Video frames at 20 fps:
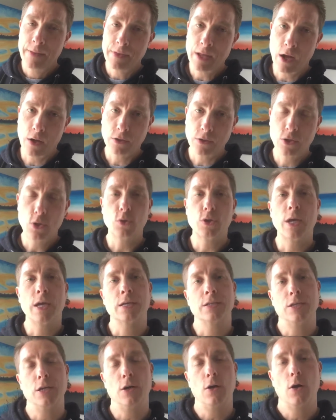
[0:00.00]
Now, two
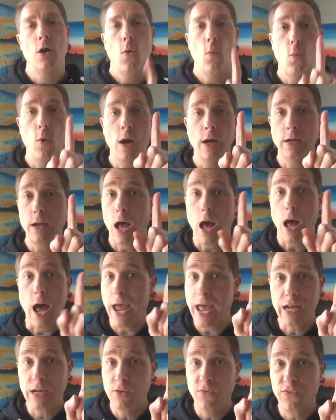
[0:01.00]
things here. One, I
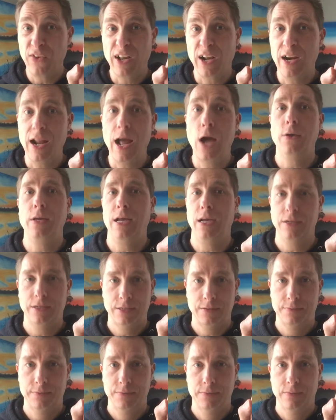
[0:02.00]
hadn't figured it out yet.